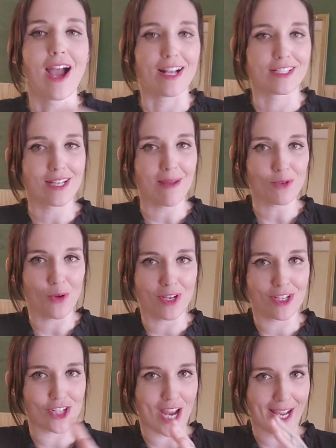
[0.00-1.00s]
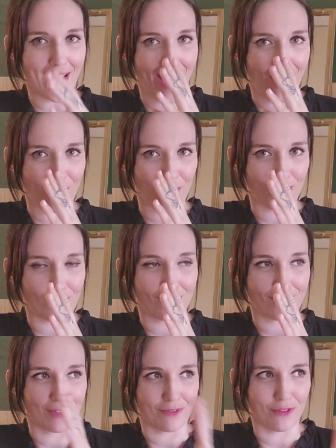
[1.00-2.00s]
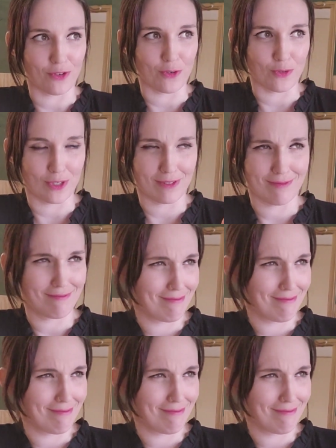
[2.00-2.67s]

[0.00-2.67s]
I stopped going to check out the food.